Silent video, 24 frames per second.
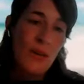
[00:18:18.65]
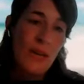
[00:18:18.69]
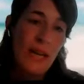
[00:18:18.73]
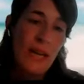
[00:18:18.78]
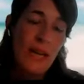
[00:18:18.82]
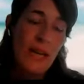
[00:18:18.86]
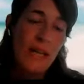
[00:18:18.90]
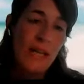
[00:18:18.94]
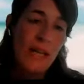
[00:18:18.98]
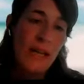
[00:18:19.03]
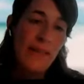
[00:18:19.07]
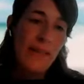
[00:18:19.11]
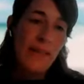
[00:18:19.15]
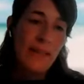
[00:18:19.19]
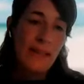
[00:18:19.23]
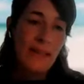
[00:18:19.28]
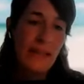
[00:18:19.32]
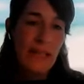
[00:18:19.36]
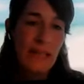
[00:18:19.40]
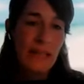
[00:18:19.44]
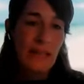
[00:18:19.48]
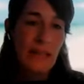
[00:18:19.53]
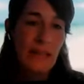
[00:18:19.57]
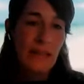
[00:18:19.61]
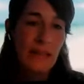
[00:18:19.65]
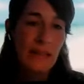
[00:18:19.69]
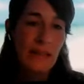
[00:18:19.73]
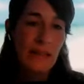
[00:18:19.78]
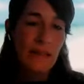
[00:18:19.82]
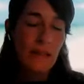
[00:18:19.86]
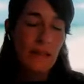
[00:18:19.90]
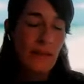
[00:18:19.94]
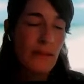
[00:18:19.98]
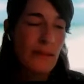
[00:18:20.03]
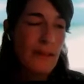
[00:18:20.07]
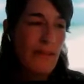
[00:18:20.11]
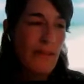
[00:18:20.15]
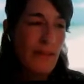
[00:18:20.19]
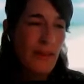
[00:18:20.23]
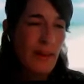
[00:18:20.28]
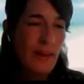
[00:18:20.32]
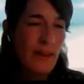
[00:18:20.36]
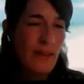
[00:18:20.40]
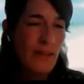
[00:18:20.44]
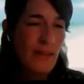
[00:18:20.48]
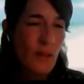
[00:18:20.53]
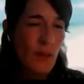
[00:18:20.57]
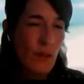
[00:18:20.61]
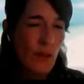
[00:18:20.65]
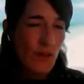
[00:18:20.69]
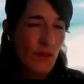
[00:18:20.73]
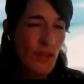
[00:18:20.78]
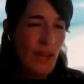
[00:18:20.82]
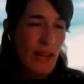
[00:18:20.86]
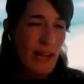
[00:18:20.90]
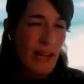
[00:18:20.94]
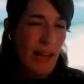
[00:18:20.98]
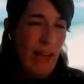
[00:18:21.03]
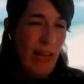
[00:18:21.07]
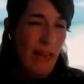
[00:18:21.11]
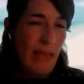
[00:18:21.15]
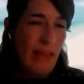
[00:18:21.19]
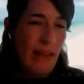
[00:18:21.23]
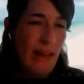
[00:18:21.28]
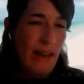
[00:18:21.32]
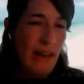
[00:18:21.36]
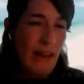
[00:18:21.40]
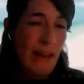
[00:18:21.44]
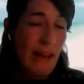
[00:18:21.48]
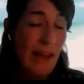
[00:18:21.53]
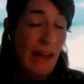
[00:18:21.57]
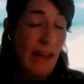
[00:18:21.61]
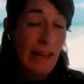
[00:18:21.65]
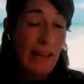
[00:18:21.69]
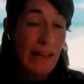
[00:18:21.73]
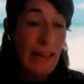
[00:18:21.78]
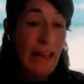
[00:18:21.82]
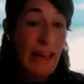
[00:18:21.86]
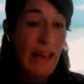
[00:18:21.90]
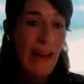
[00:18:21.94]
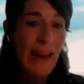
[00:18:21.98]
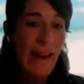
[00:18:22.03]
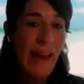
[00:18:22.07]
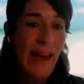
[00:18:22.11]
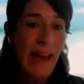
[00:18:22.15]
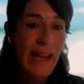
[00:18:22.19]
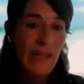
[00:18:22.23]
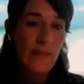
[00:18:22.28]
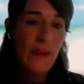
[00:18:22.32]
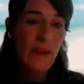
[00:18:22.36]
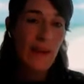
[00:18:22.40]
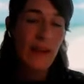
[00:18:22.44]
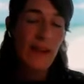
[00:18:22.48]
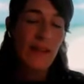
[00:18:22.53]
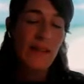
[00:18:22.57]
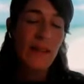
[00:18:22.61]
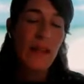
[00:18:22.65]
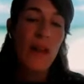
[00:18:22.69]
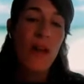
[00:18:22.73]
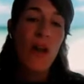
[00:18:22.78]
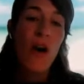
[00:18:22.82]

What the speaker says: in understanding different social, ethical, and legal aspects